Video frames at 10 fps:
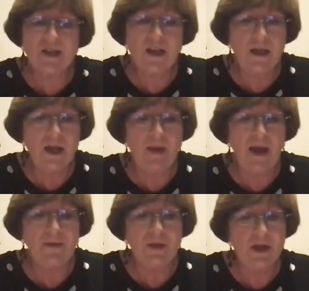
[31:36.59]
say
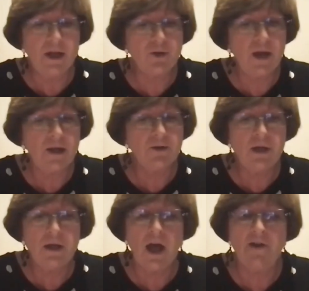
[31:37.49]
about the Nutcracker
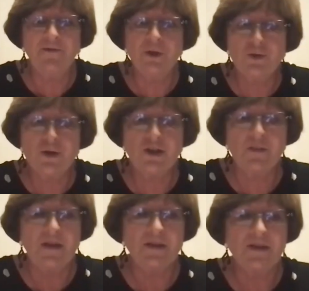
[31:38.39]
he got for
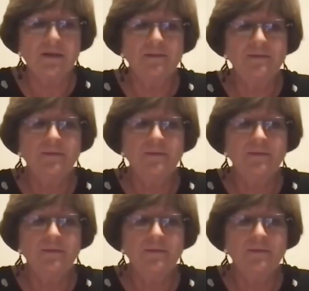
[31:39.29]
Christmas?